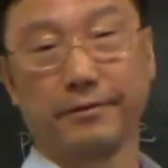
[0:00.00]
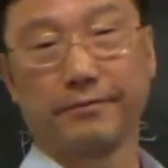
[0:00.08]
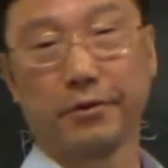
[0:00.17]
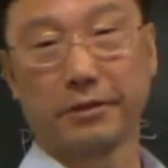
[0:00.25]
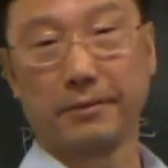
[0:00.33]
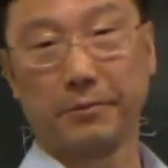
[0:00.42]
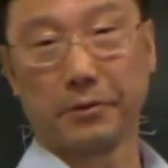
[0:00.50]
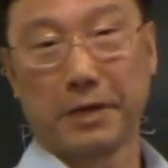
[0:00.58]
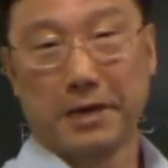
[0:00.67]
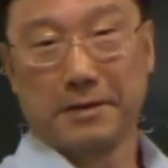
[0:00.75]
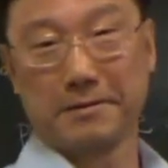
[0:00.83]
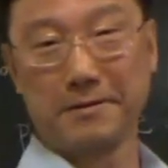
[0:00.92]
for example.
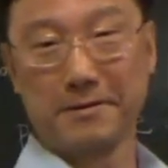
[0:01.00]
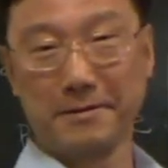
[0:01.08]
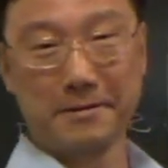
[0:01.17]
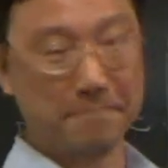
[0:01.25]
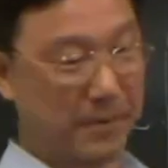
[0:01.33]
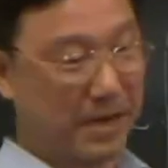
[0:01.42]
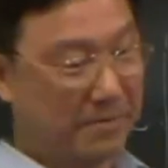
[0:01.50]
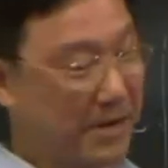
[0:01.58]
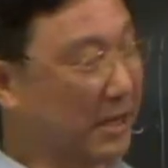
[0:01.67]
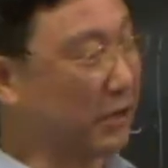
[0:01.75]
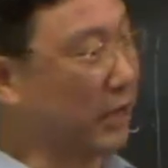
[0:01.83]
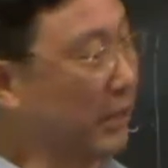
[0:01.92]
Okay?
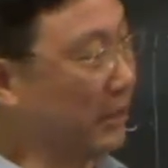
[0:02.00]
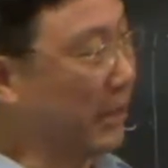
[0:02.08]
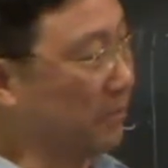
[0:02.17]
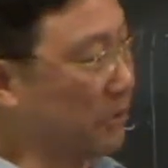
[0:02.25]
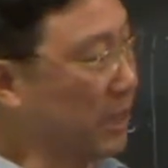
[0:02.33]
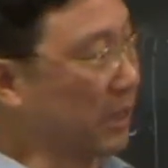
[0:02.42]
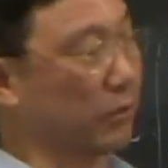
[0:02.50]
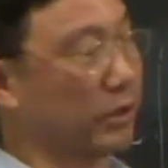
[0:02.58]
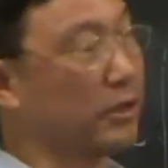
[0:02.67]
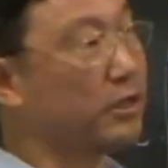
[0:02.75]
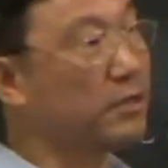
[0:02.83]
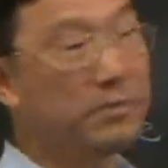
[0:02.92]
Many great names, like
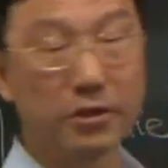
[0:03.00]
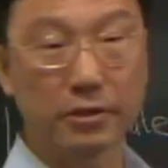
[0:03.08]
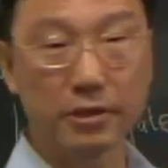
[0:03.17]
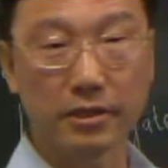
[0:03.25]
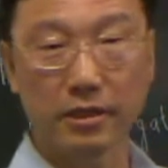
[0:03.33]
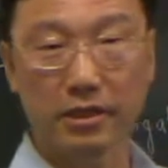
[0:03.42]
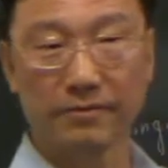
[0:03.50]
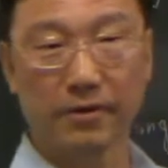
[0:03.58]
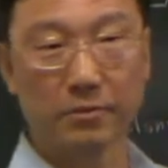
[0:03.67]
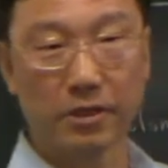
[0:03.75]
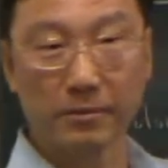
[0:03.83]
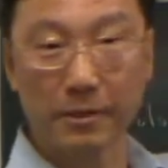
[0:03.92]
discriminant is
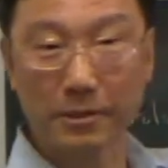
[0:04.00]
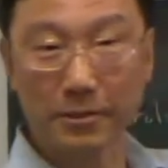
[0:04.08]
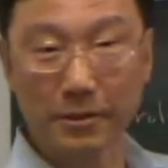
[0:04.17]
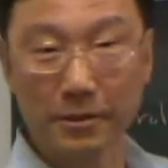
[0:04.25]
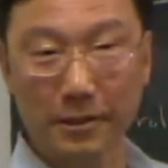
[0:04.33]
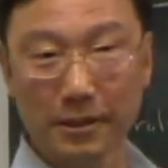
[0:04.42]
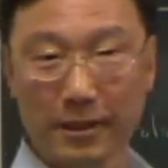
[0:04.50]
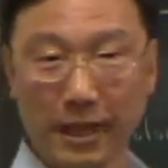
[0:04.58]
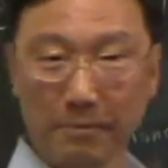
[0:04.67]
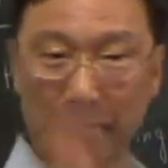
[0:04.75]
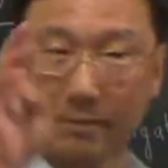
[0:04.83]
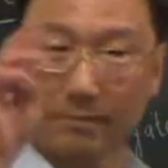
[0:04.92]
from Sylvester. He
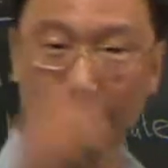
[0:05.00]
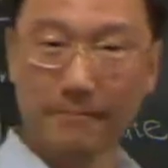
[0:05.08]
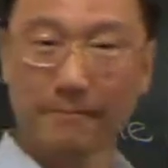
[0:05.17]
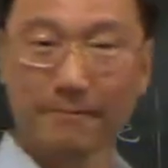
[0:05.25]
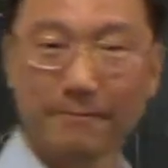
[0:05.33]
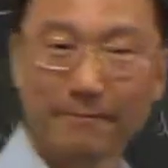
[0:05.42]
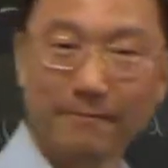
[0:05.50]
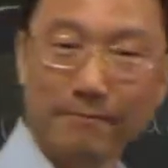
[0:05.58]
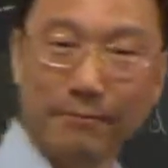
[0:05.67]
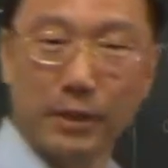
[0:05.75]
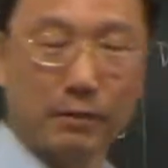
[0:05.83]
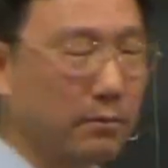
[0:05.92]
named them.
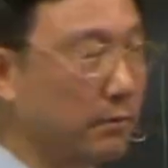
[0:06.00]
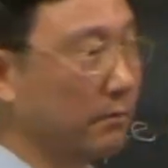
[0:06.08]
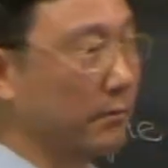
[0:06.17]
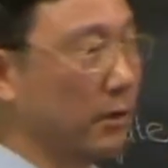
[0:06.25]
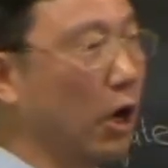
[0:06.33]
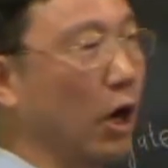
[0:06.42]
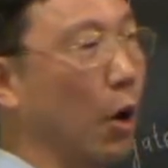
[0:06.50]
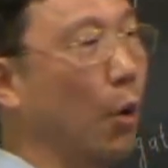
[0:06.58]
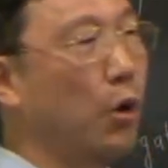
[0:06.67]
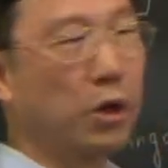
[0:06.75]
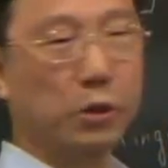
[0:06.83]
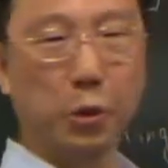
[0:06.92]

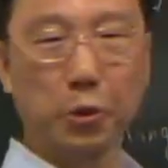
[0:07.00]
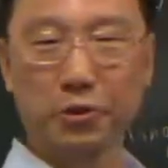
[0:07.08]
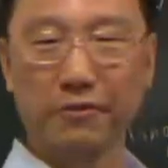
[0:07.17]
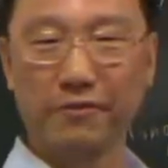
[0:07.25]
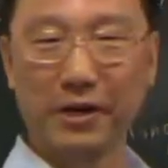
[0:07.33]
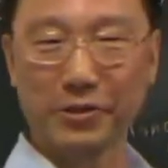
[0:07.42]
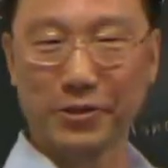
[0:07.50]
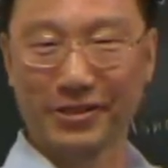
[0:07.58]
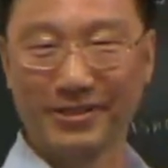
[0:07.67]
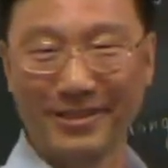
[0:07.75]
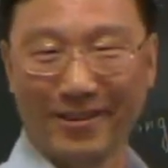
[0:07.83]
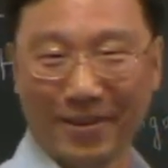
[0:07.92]
Euler torsion
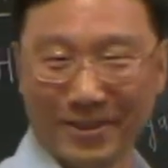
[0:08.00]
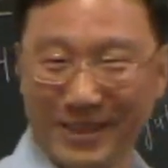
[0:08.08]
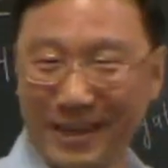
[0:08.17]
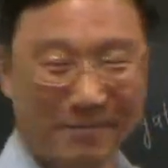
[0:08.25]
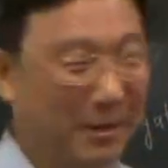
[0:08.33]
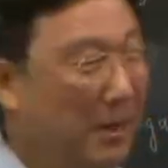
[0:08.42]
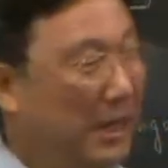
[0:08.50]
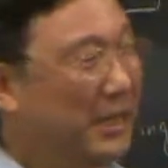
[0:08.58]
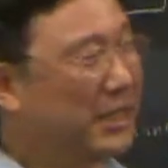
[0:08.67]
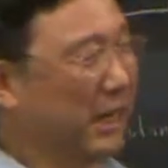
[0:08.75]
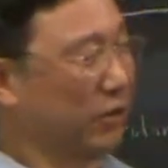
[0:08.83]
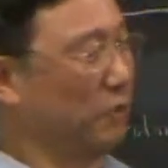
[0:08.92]
function was named them. This
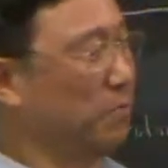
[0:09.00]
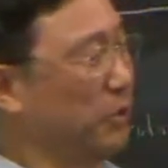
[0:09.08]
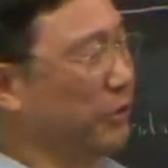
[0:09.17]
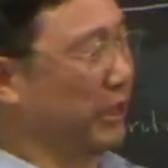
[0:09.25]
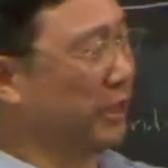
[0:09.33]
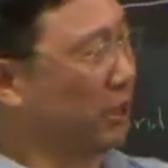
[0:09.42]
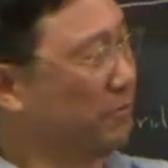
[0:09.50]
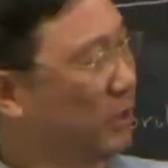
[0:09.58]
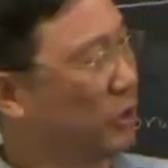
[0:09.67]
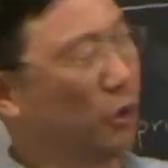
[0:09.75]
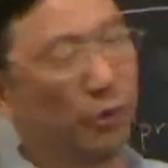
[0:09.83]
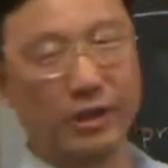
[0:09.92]
can number theory,
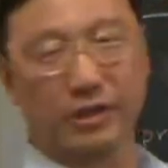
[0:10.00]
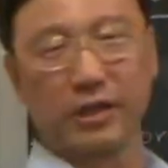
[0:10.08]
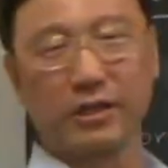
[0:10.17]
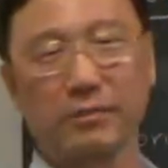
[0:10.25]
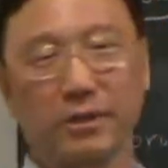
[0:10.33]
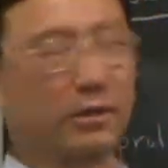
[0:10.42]
combinatorics, and